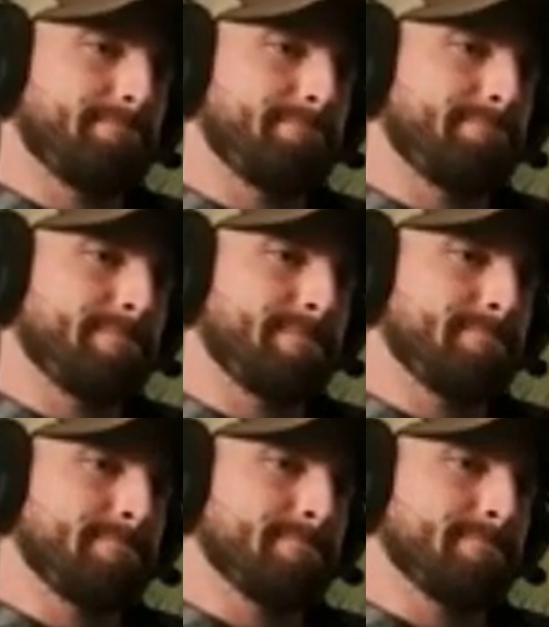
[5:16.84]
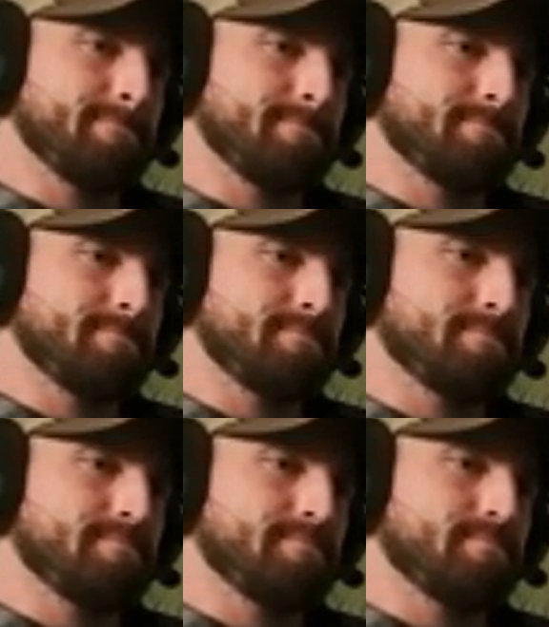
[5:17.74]

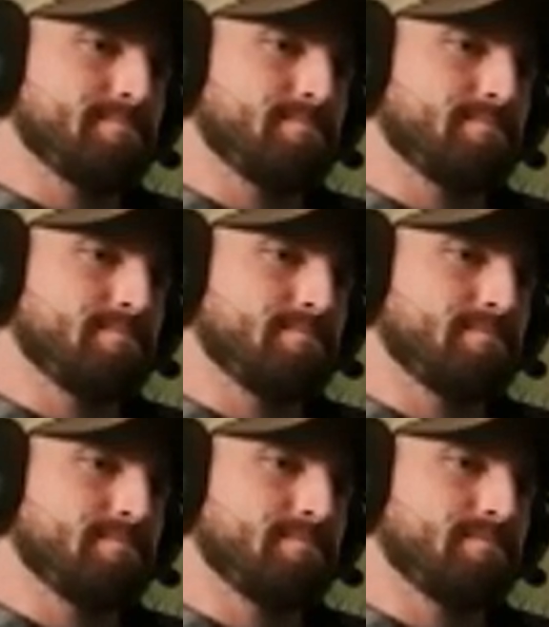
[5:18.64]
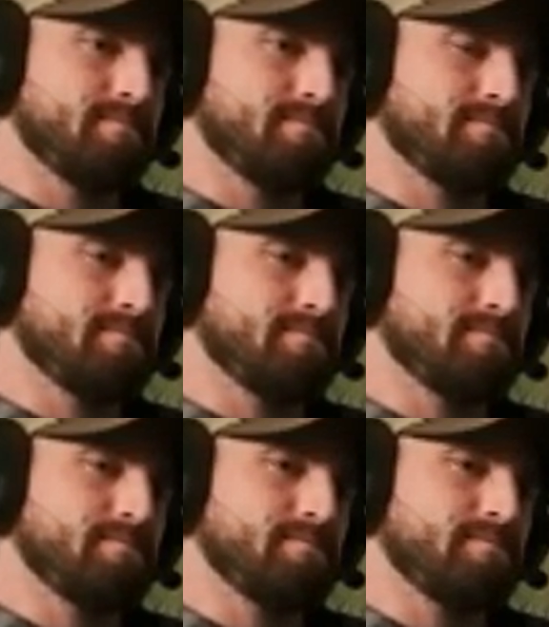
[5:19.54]

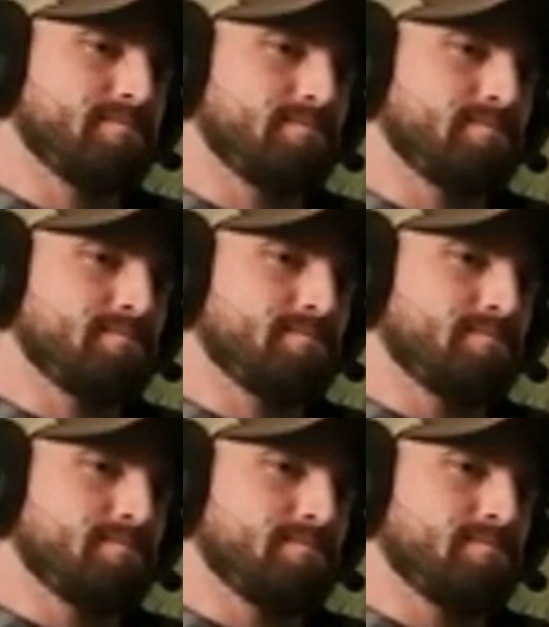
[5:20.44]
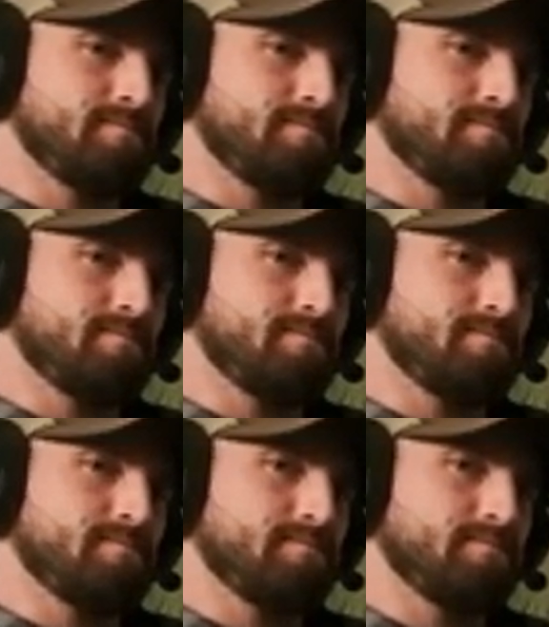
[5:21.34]

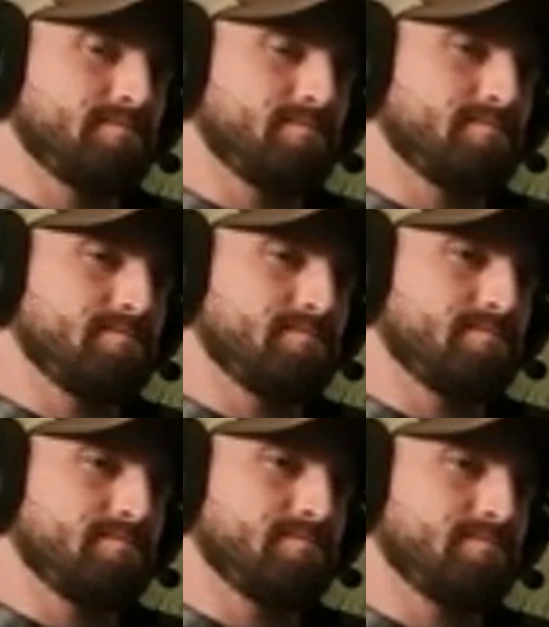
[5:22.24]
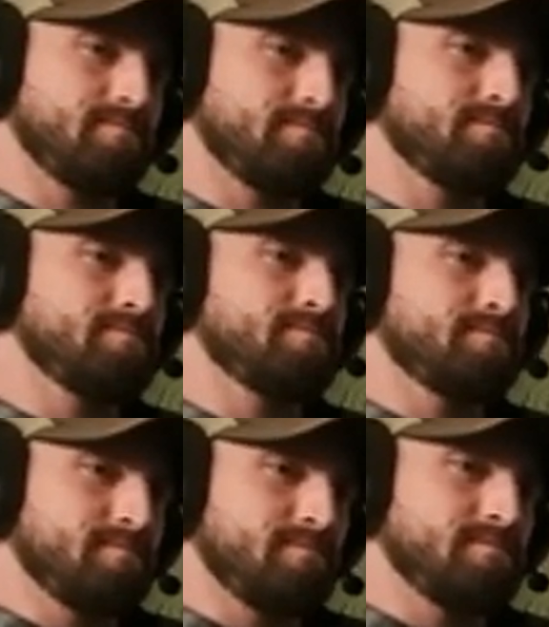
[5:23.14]

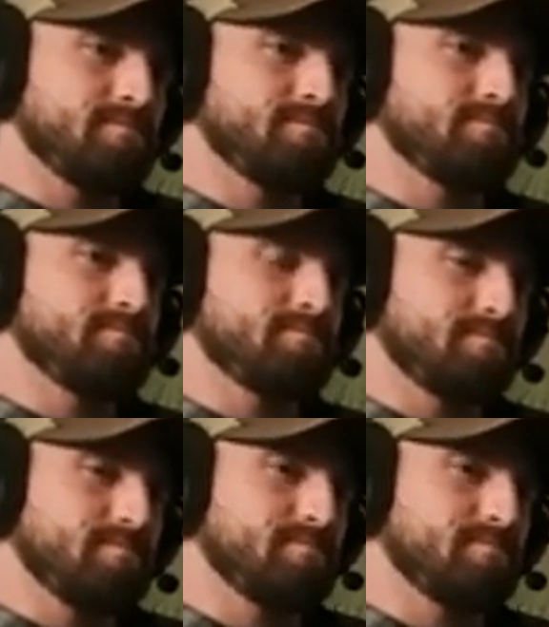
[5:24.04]
[no speech]